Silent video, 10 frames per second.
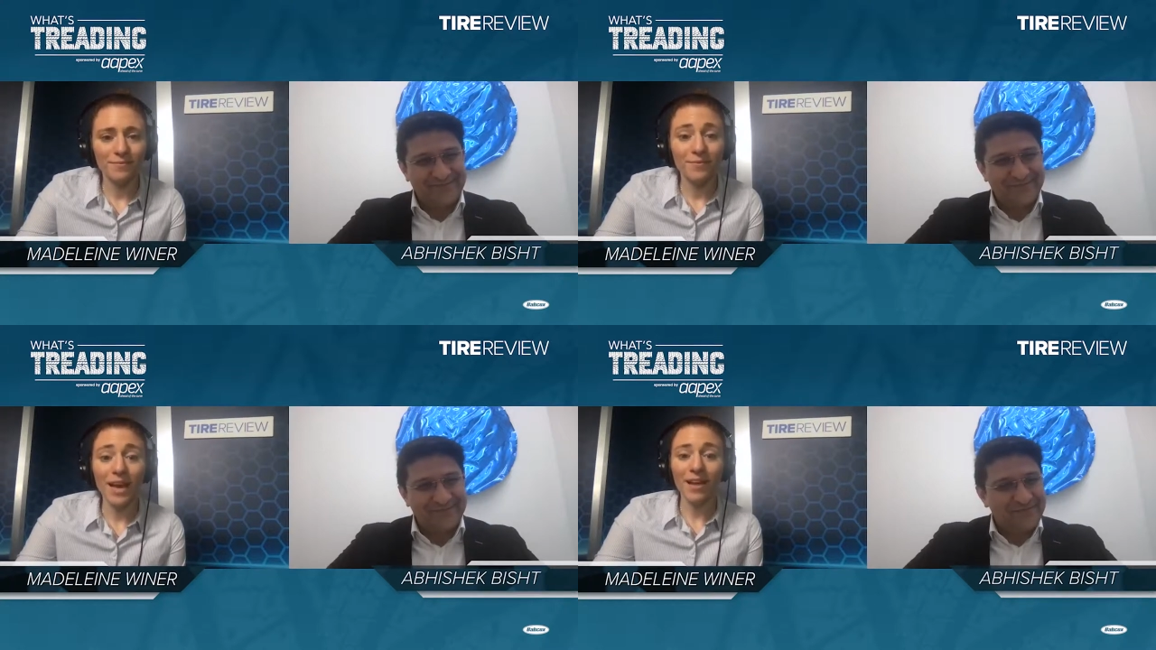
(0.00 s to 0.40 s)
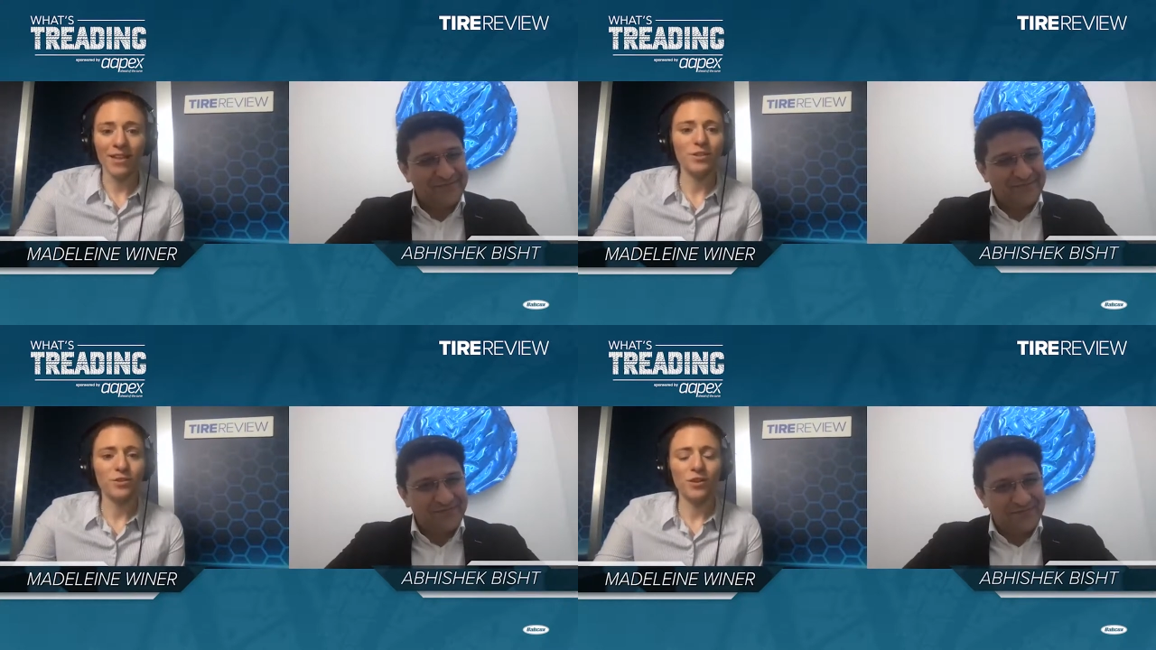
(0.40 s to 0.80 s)
Speaker 1: Yeah,
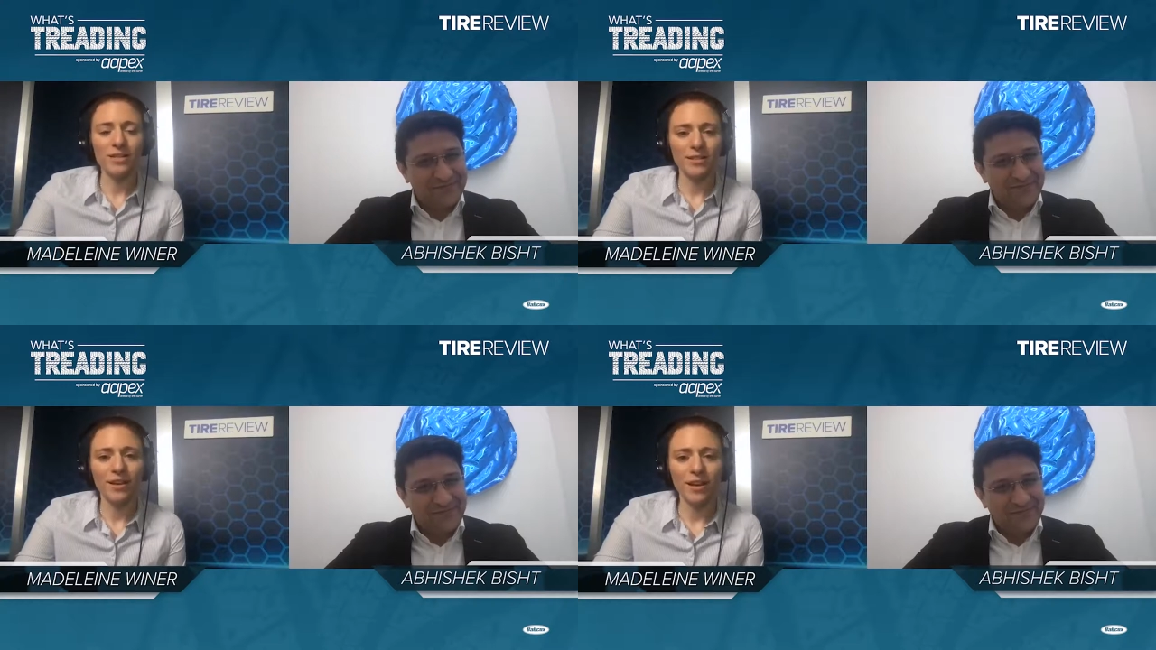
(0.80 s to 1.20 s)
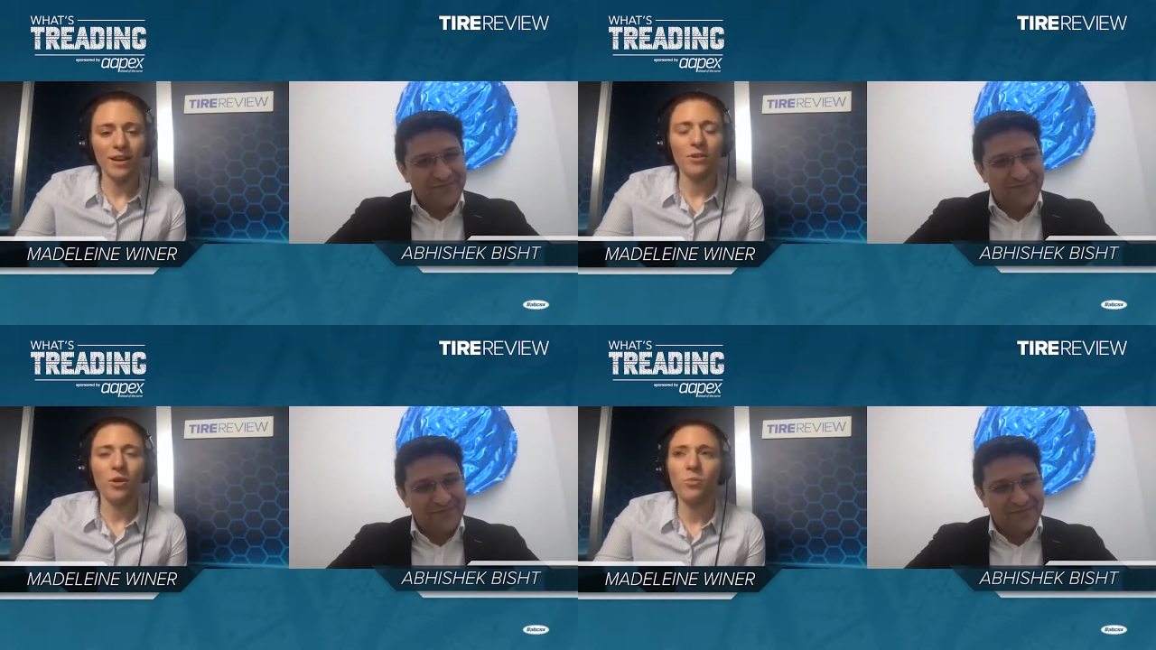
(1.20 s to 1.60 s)
that's great to
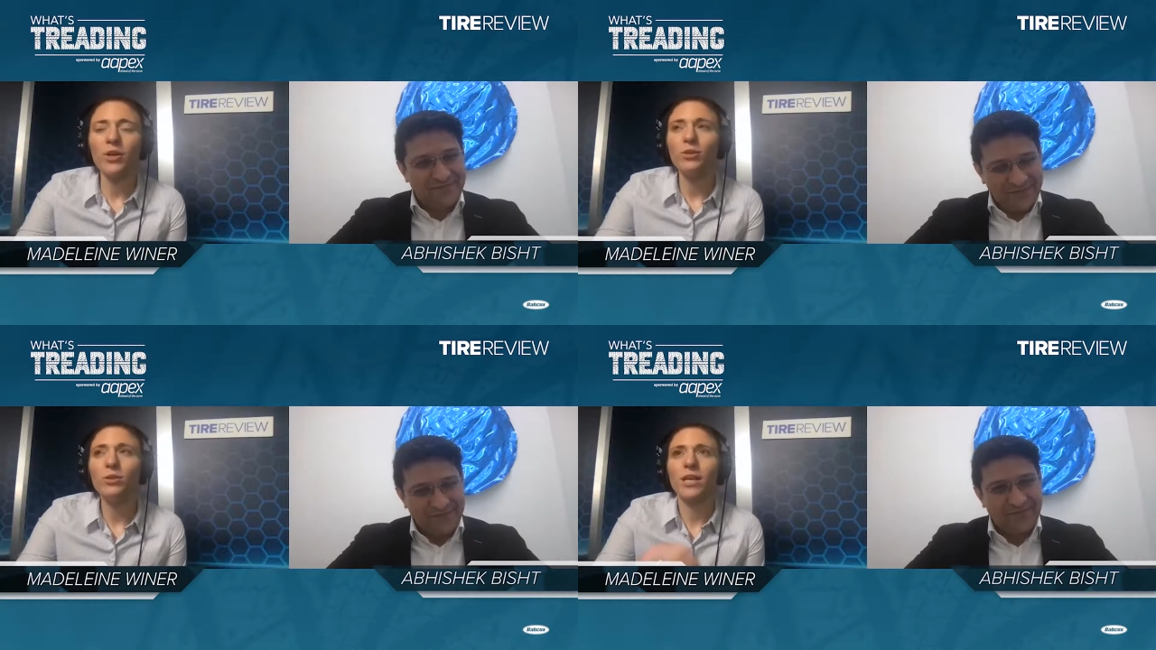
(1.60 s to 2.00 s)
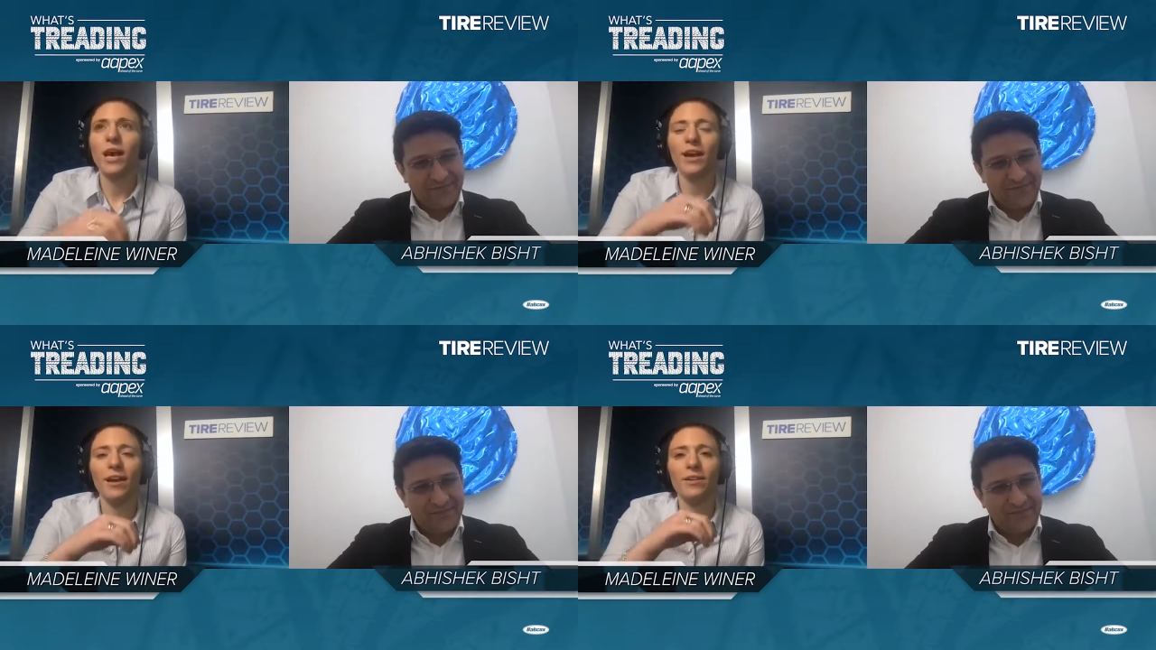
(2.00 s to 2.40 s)
hear. And when you
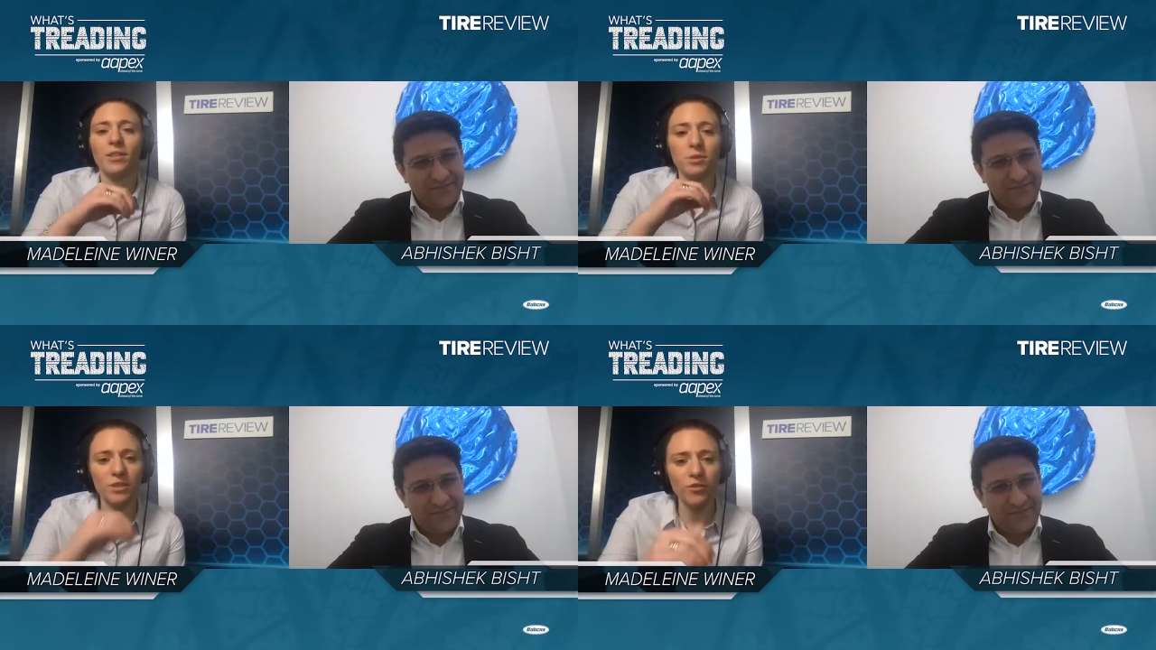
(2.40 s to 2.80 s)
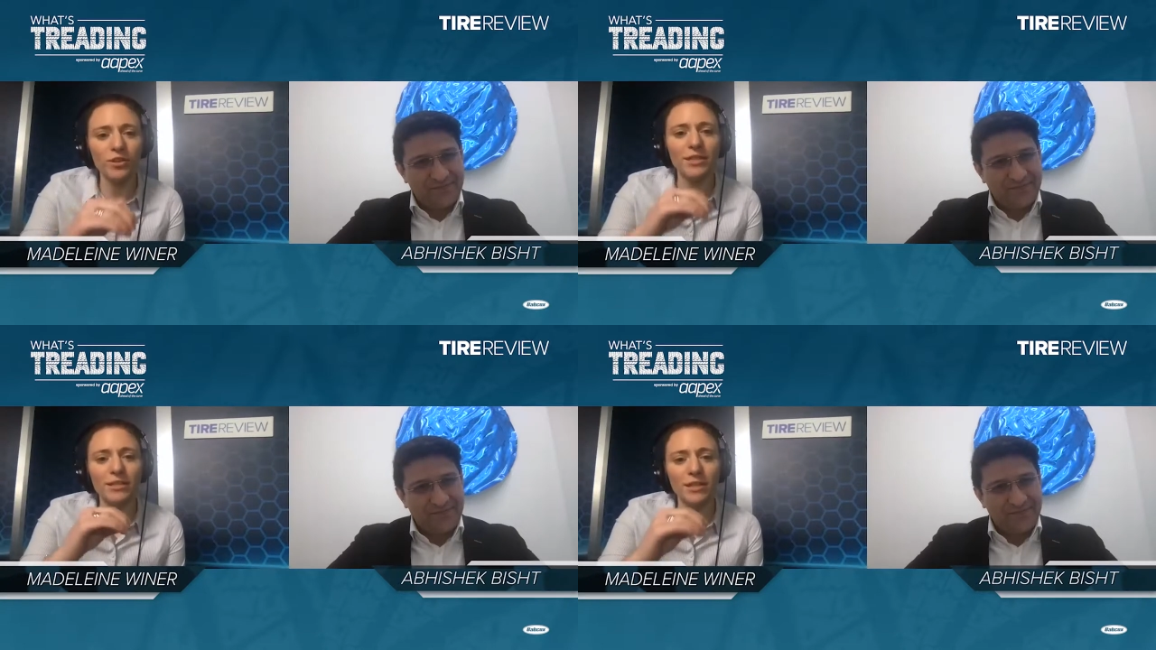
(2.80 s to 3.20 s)
say
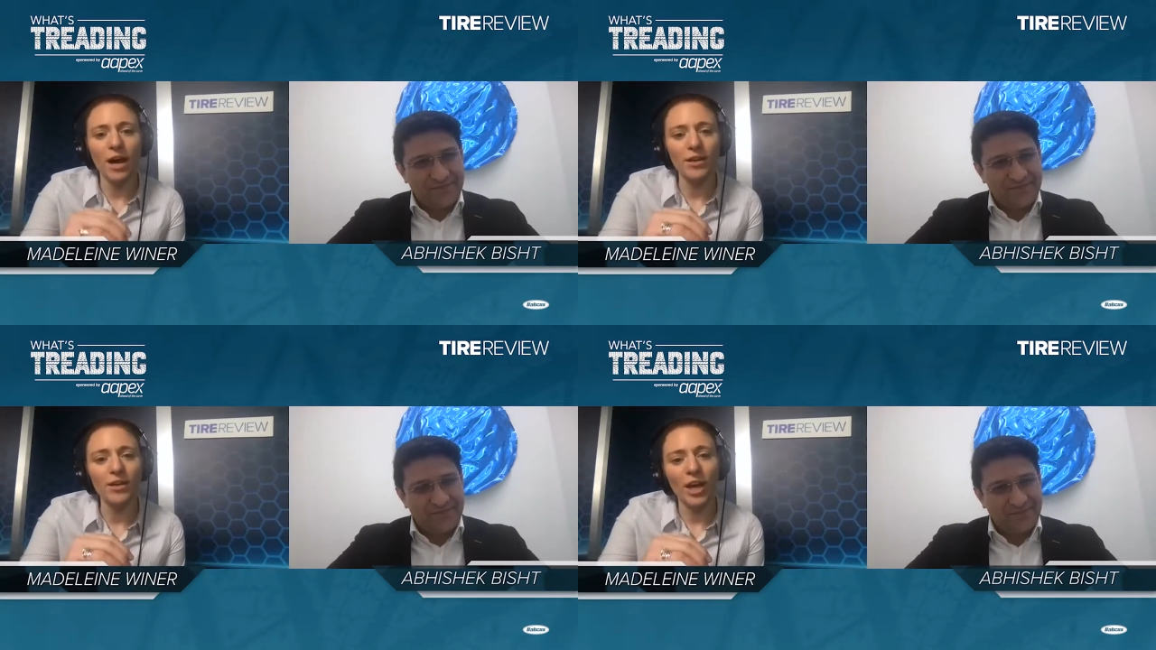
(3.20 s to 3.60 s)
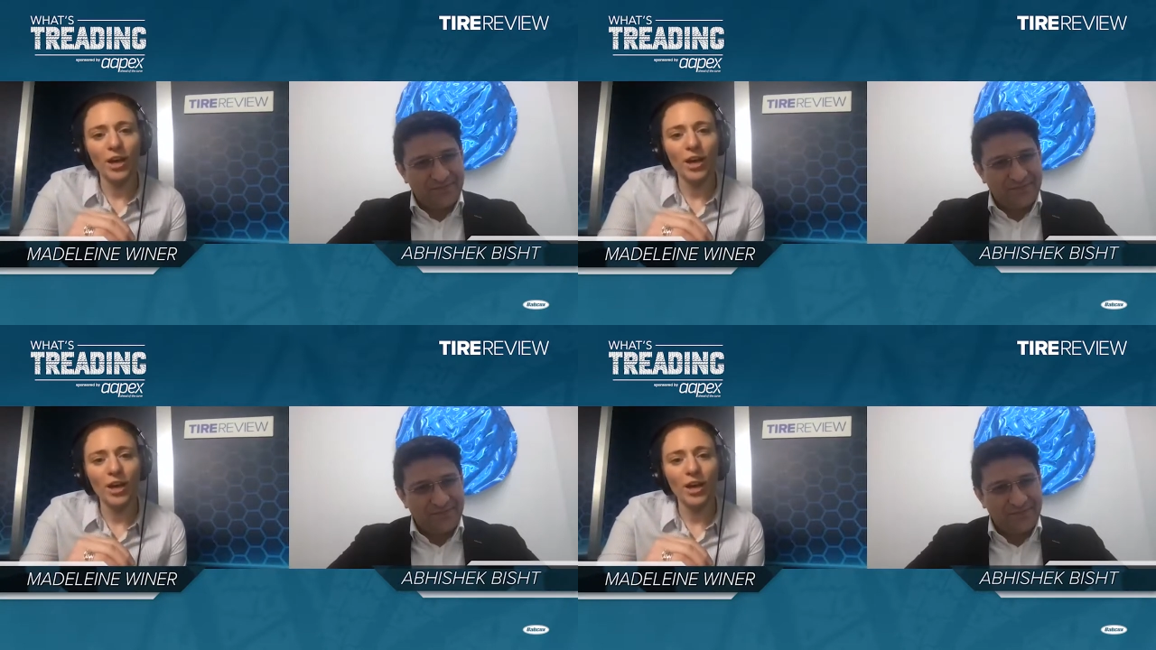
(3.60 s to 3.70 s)
specifically done